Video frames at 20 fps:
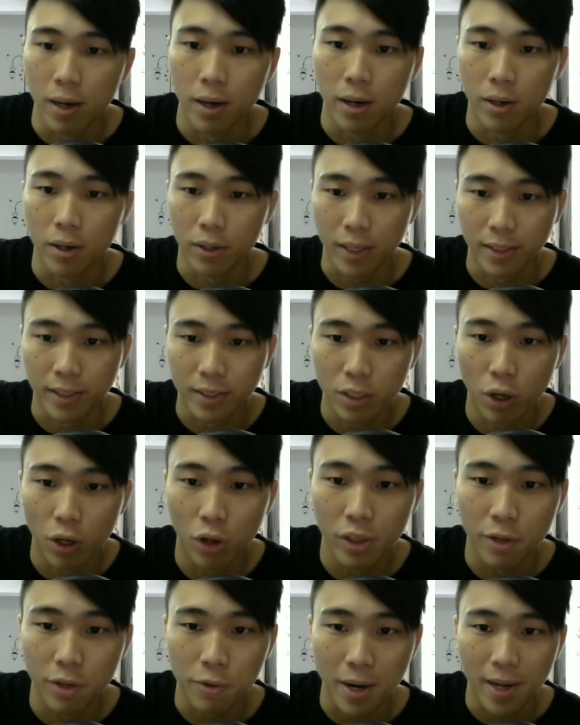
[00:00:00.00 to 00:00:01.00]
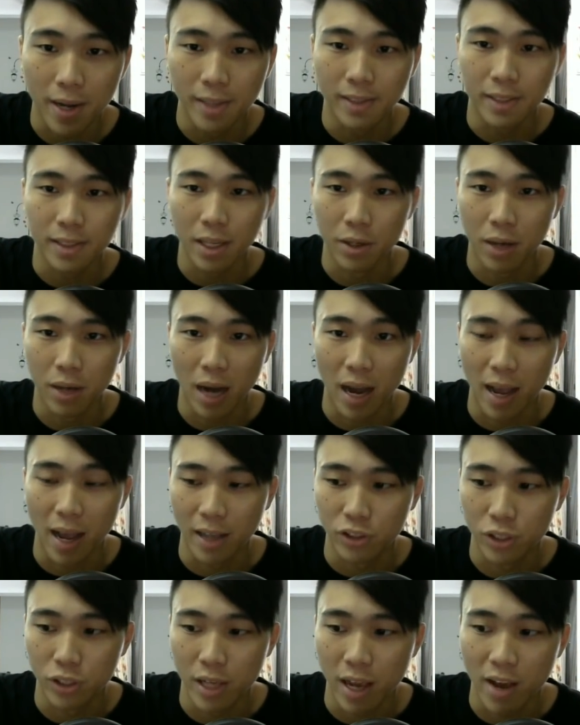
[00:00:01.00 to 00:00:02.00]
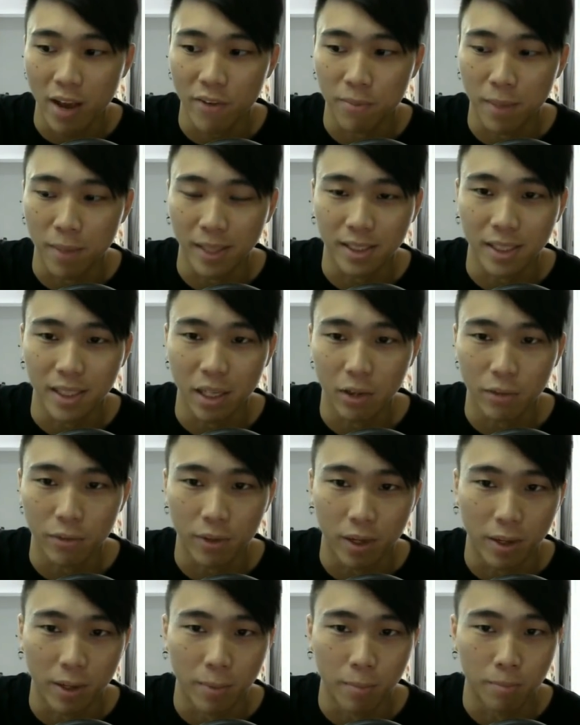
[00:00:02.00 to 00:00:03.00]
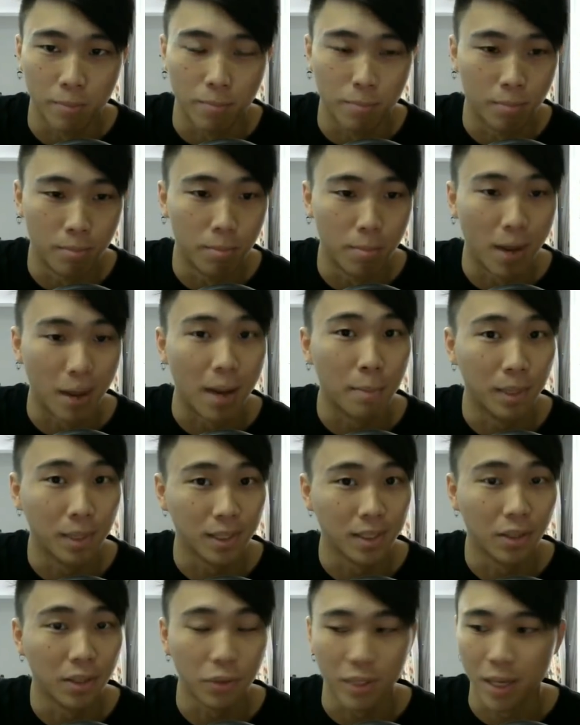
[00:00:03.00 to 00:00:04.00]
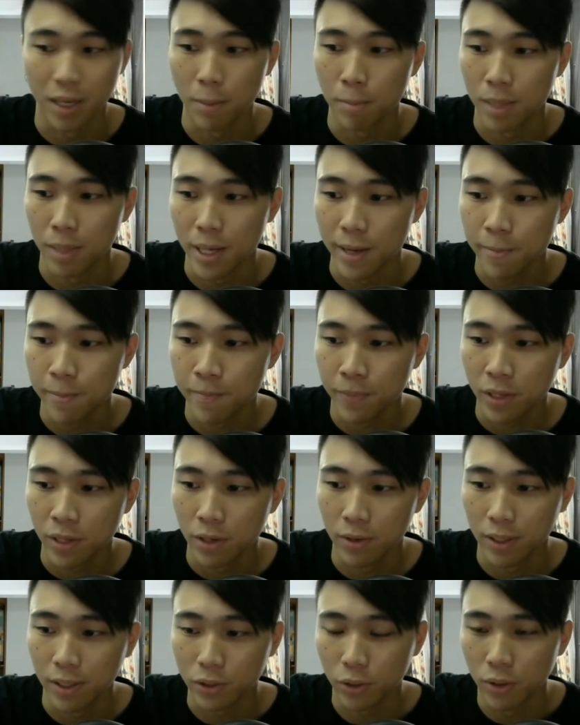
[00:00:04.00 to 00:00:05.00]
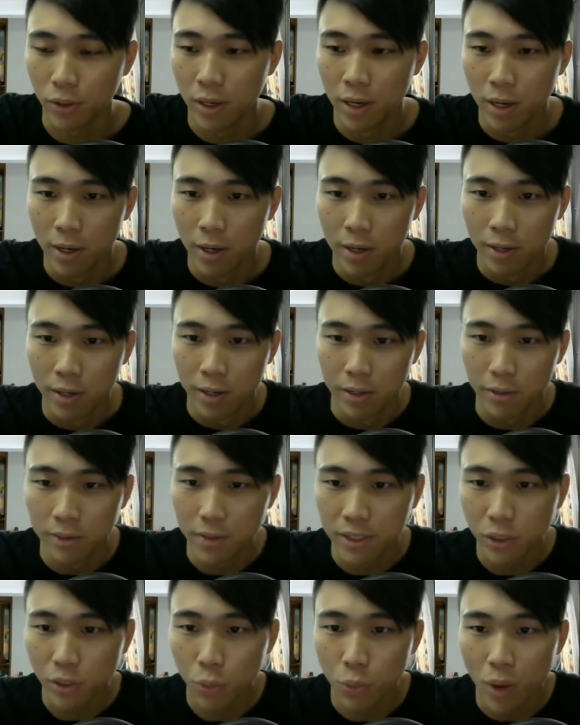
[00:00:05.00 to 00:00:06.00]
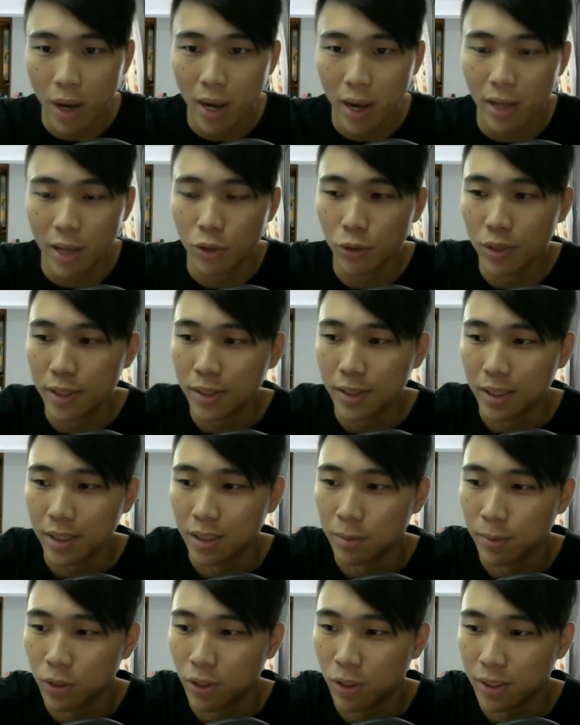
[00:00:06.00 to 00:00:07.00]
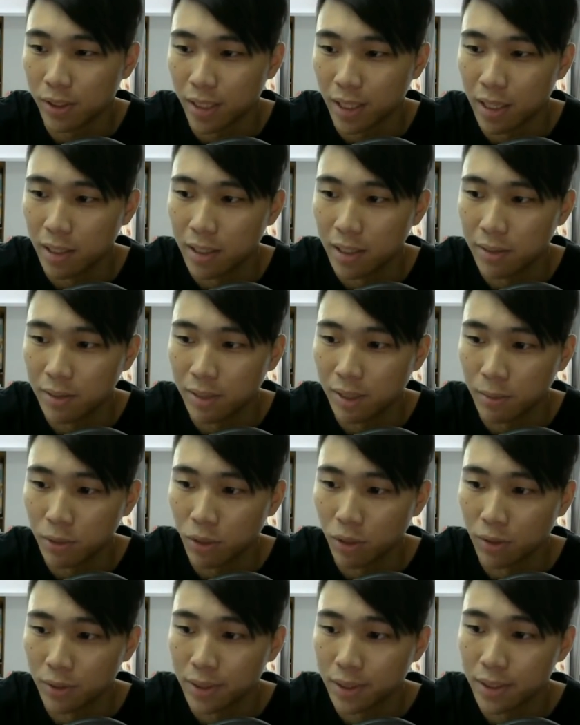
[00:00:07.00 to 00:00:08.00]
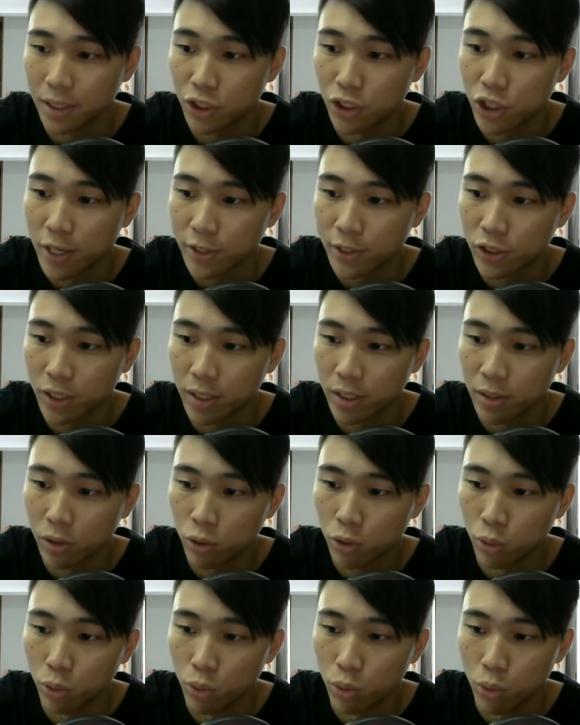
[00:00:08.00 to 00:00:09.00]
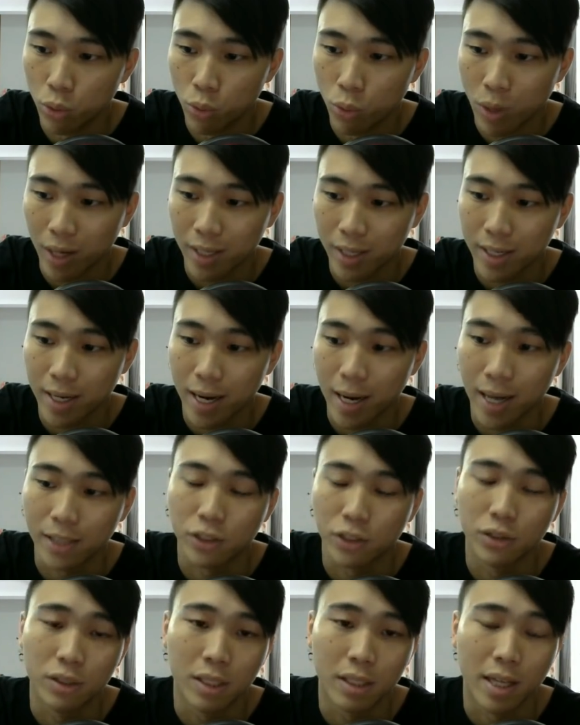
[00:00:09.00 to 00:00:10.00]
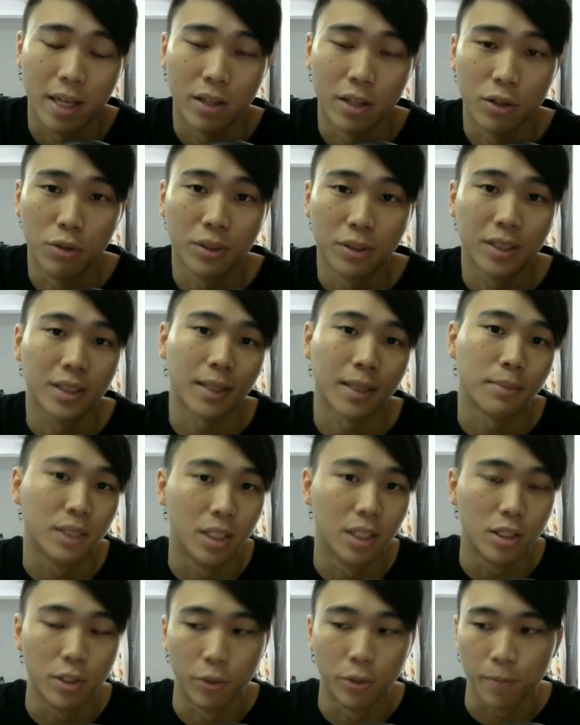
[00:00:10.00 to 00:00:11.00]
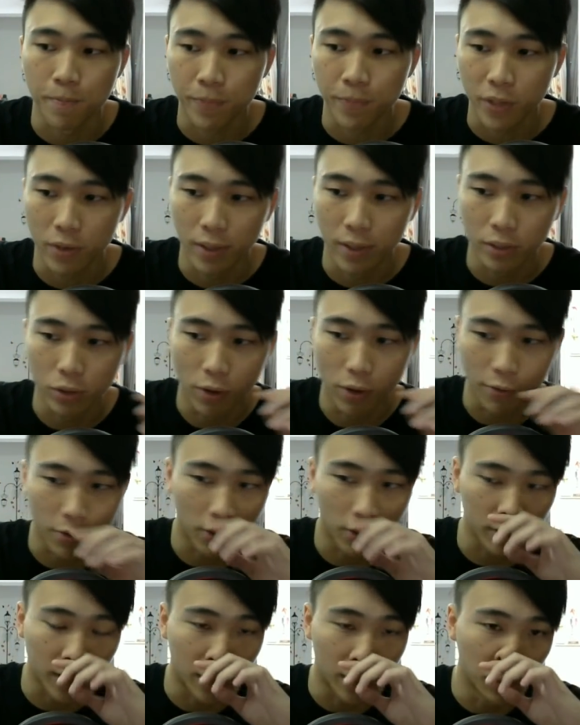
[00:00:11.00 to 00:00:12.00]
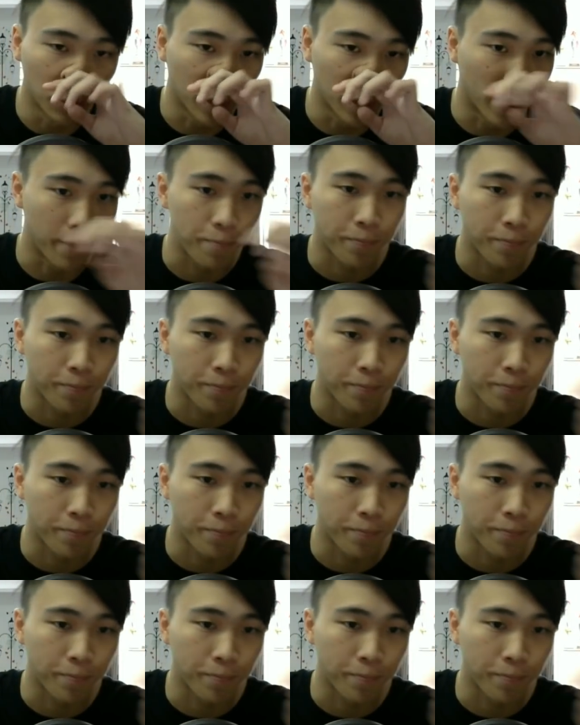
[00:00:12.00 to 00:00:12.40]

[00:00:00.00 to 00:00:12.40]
you can see on the right hand side, I actually have myself my personal gameplay, right? So the reason why I do this is because I can give some sort of suggestion to what cards can you substitute, right? So of course I know that